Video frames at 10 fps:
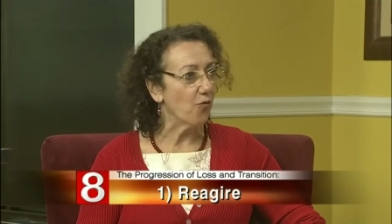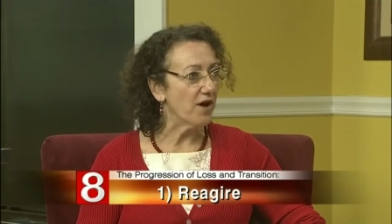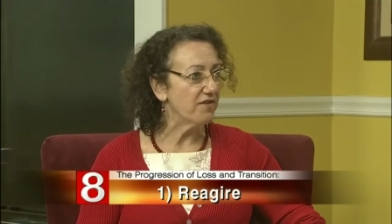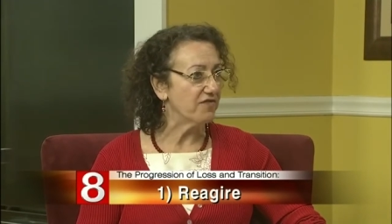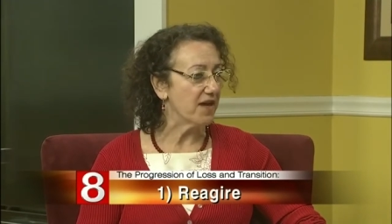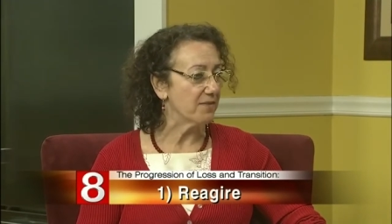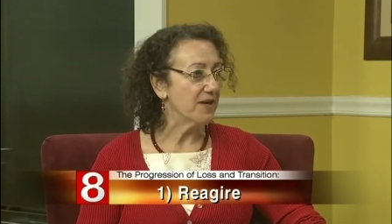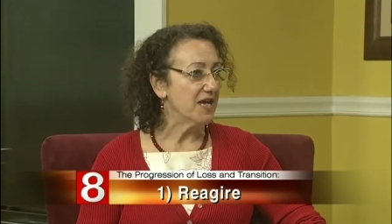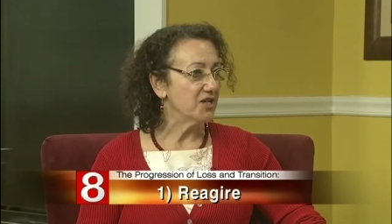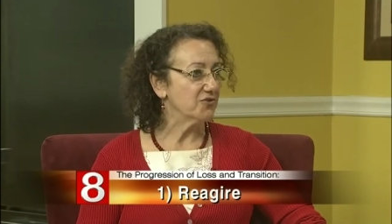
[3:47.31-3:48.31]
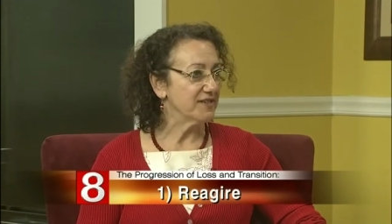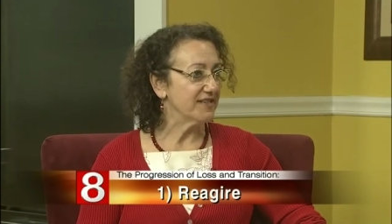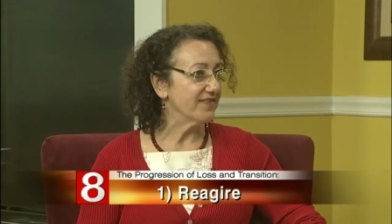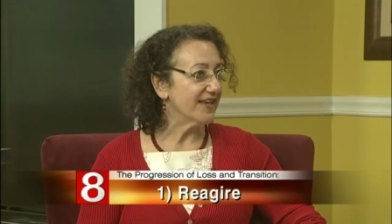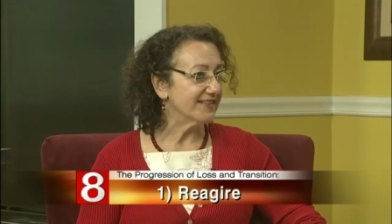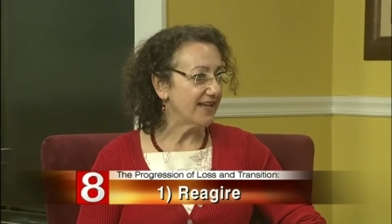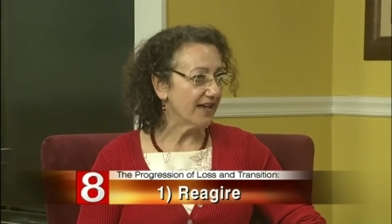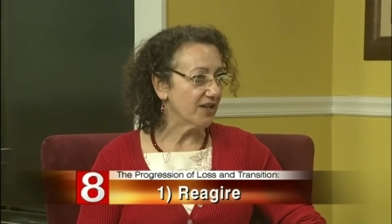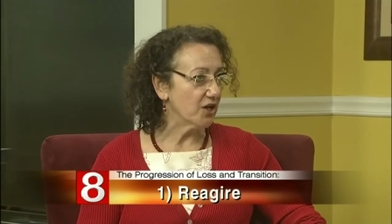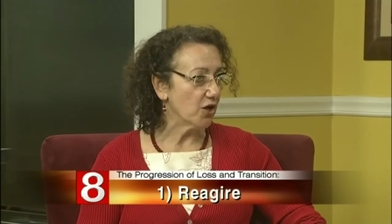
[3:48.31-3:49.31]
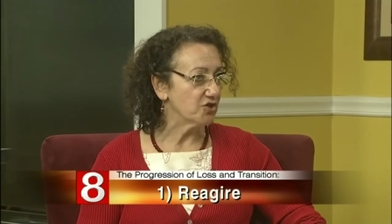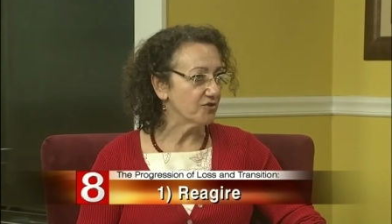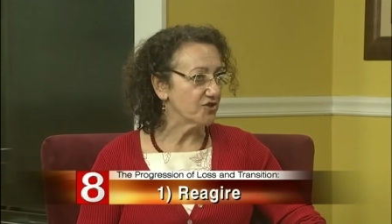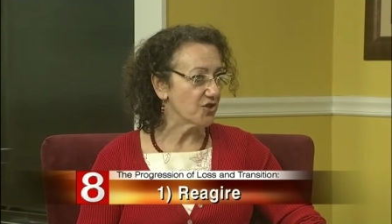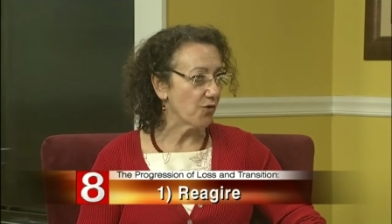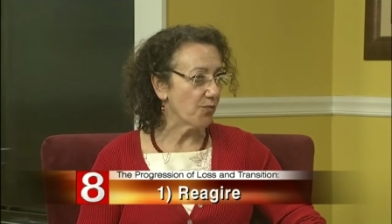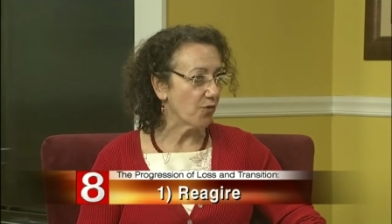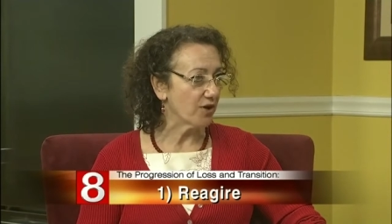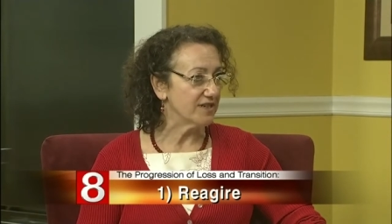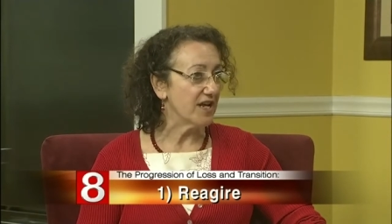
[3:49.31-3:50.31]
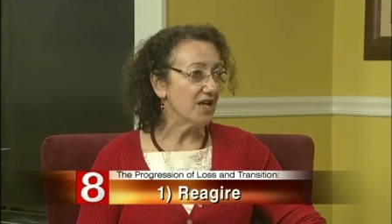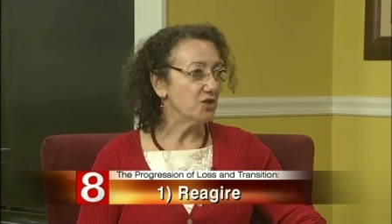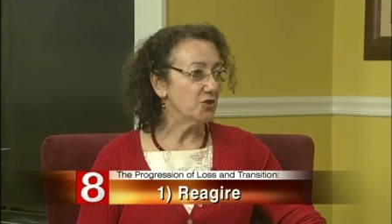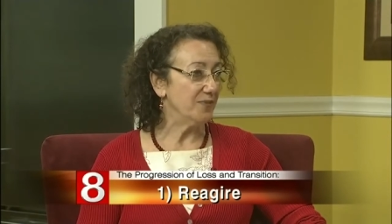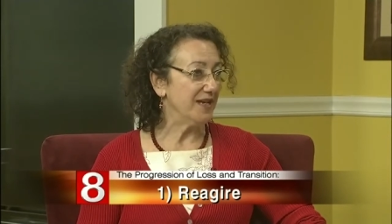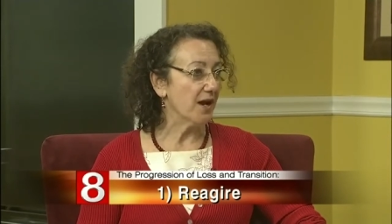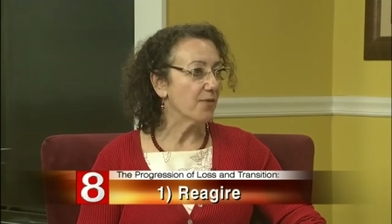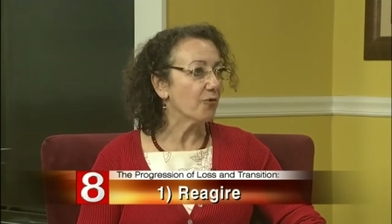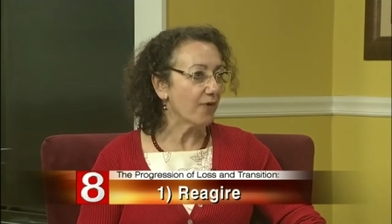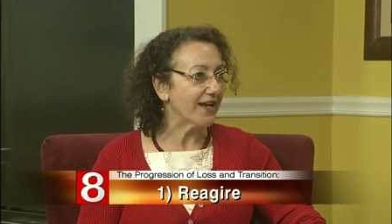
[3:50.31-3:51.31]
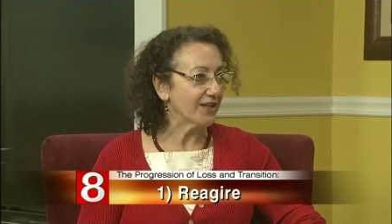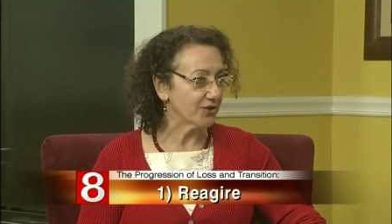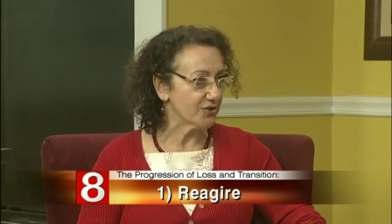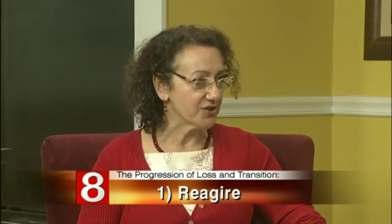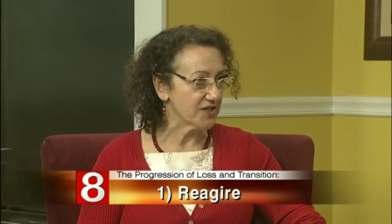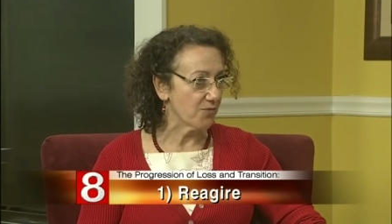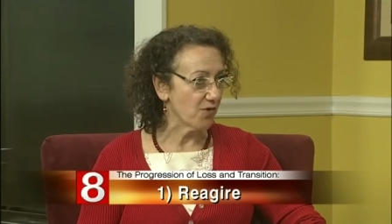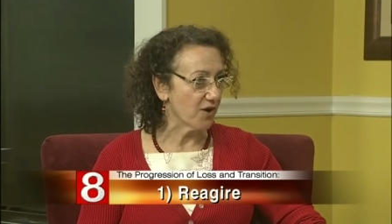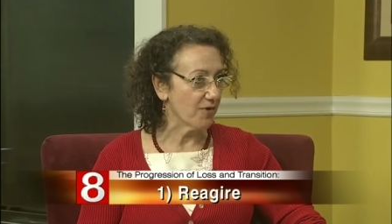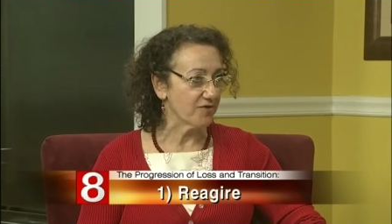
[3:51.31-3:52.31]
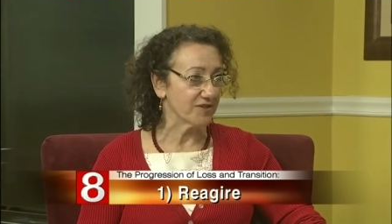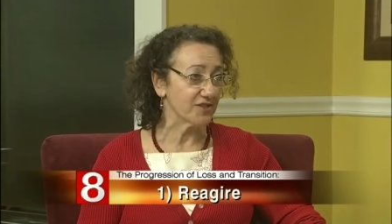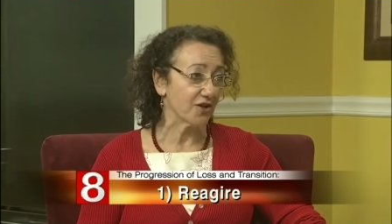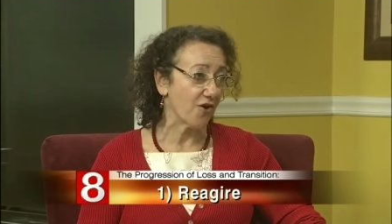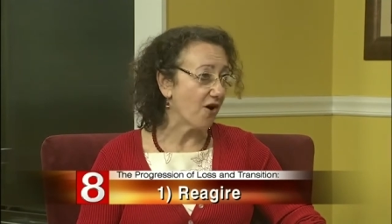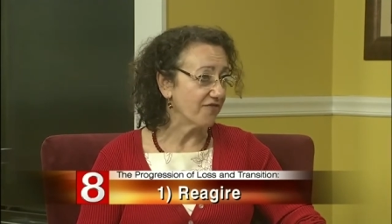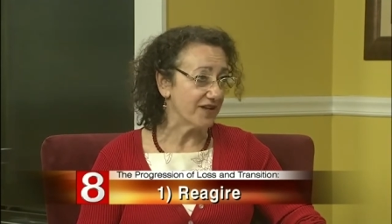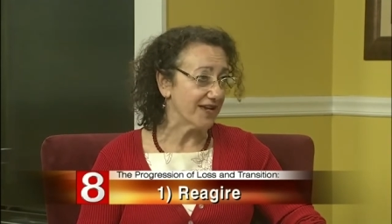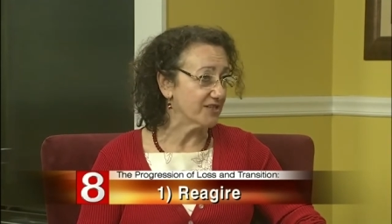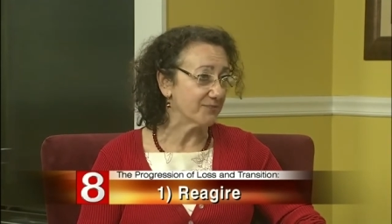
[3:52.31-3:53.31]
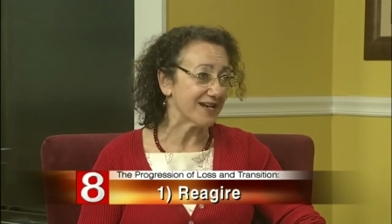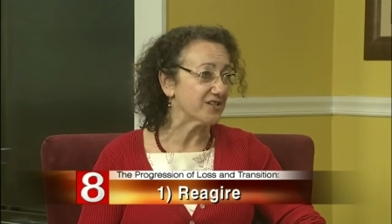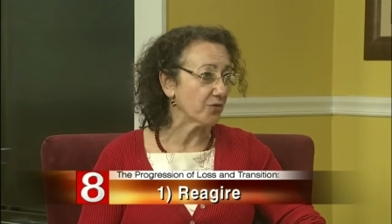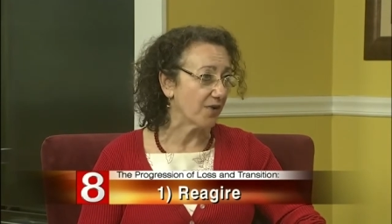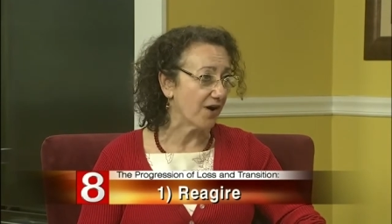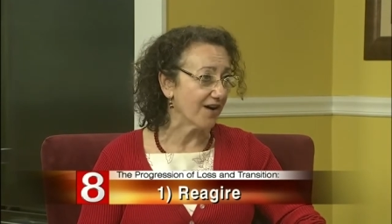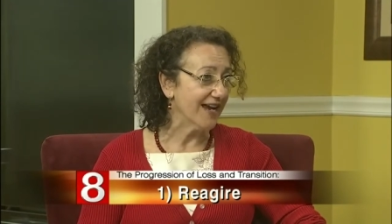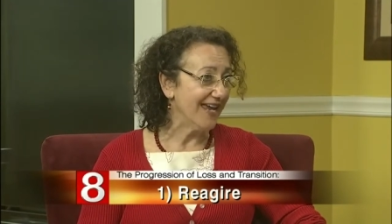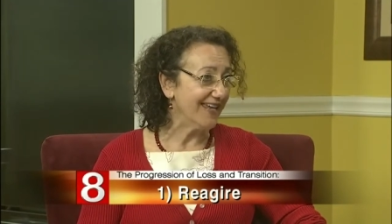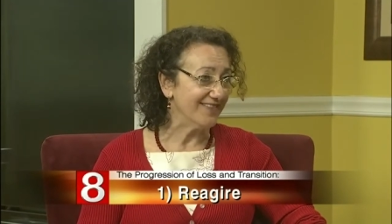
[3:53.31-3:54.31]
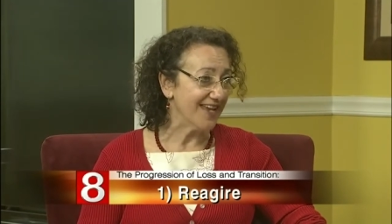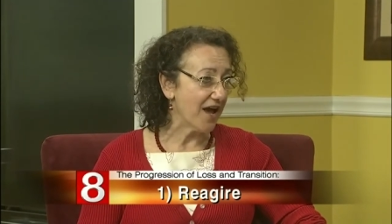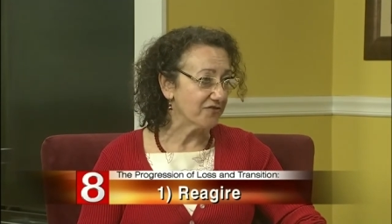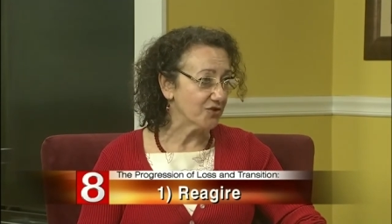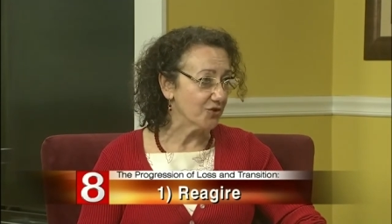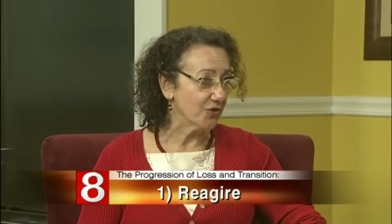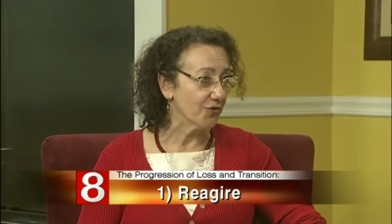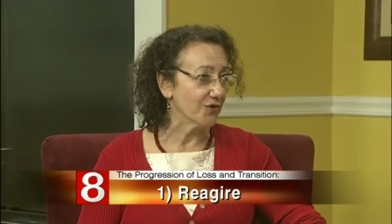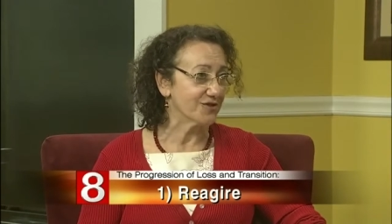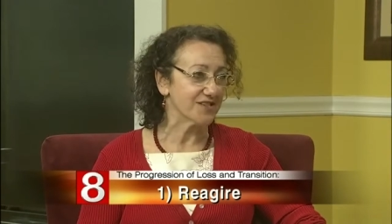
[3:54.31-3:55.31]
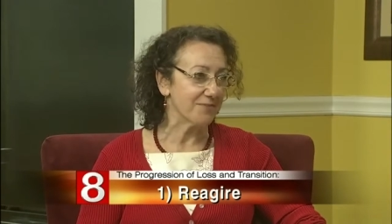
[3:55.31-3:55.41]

One of them, Teresa, in the Italian culture, it's so important to become a regular somewhere, whether it's a coffee espresso bar in the afternoon or